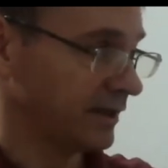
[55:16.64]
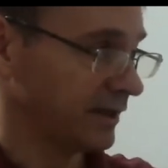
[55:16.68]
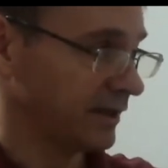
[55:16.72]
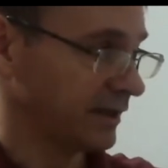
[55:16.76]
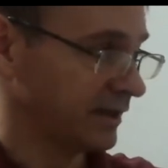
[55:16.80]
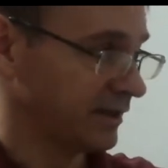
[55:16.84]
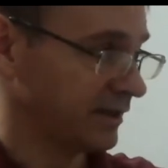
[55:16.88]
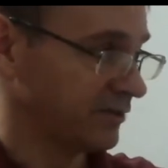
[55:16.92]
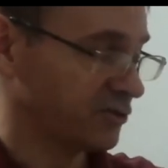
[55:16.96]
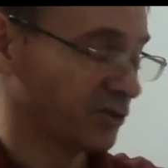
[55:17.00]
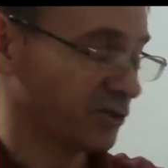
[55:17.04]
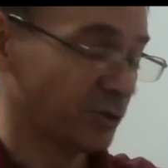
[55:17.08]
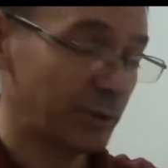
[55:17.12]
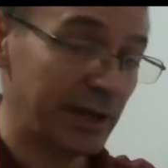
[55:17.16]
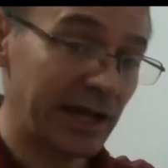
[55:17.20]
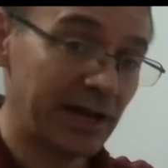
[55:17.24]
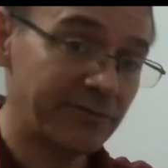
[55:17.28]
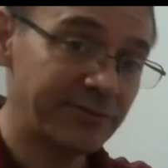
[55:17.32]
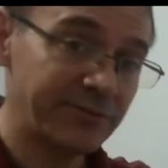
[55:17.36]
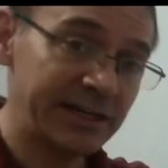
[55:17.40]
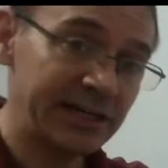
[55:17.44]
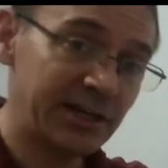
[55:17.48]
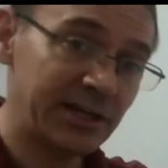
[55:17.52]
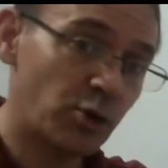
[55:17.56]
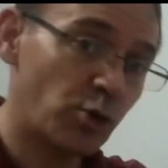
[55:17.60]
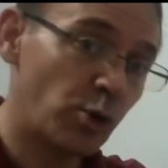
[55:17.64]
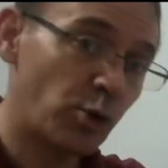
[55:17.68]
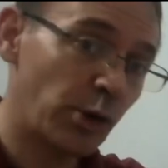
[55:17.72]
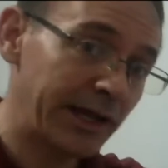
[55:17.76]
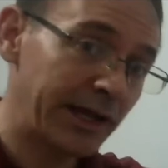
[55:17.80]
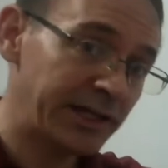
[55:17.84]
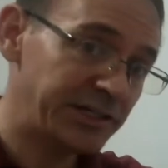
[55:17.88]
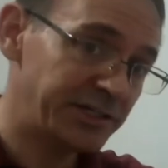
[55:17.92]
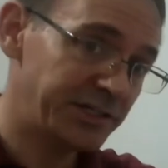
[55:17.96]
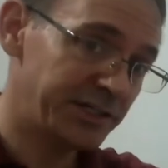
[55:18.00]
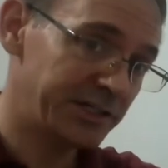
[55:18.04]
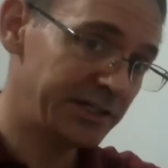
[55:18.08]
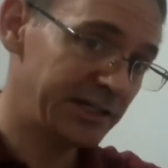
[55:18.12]
So we have an
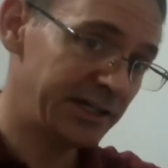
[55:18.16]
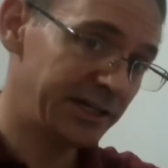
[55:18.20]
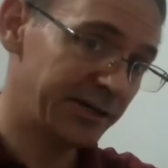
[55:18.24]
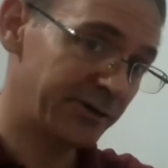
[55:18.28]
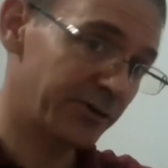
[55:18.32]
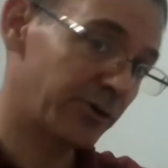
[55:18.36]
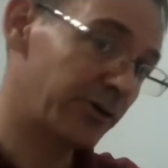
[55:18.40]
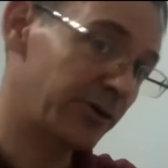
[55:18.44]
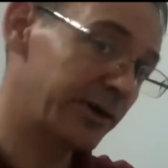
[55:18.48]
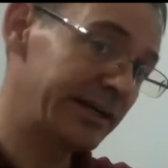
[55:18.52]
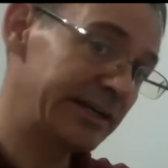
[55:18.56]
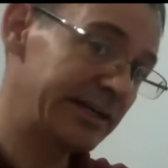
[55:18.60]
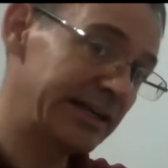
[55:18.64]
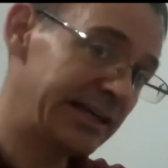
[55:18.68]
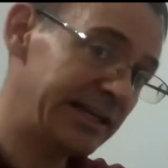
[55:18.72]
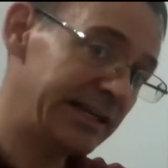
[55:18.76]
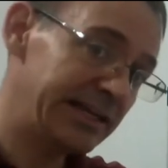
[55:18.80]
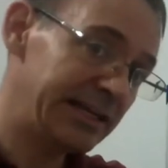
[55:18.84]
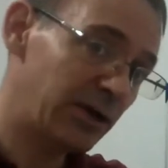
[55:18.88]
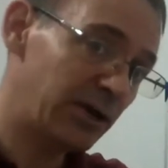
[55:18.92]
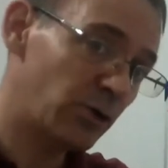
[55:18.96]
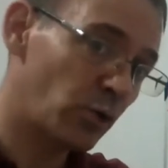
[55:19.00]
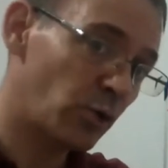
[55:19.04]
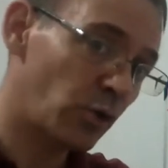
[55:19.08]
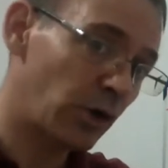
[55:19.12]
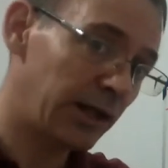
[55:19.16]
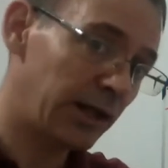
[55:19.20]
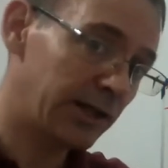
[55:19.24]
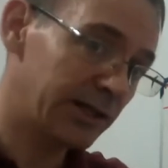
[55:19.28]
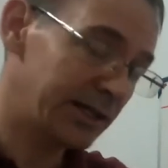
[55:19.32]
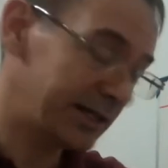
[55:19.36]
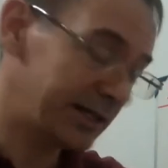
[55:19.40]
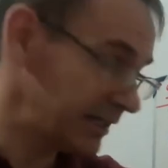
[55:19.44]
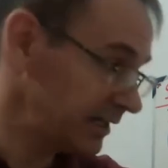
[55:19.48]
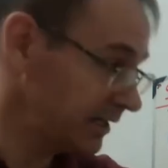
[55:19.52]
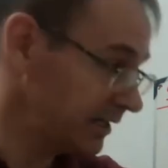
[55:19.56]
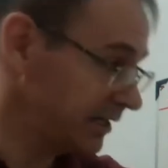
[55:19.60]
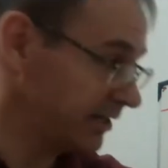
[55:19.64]
equation here, or an
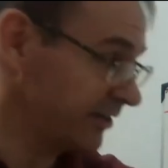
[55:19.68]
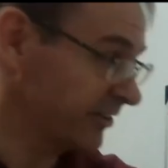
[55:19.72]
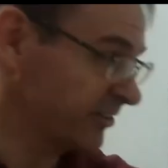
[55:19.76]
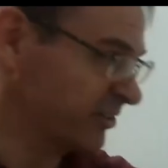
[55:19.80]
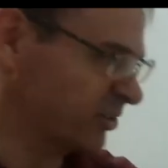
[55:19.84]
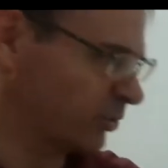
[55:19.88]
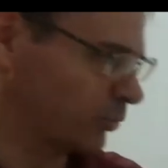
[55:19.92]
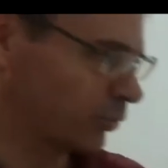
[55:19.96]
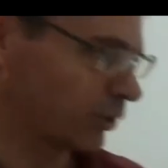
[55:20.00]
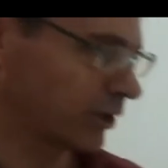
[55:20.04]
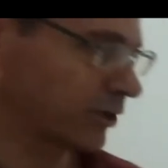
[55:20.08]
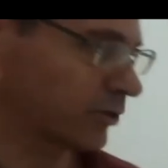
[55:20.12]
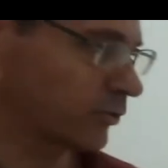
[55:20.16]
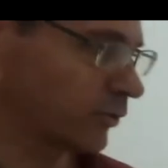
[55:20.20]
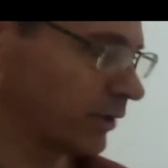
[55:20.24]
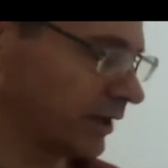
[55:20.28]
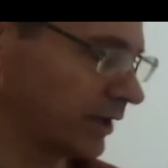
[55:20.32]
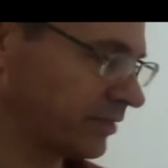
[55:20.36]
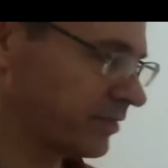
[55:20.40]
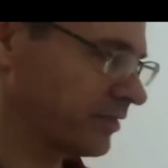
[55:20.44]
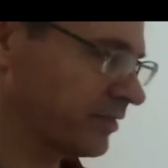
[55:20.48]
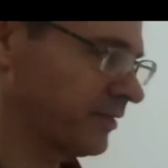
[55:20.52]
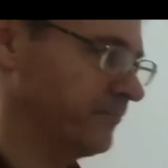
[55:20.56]
inequality here to work with.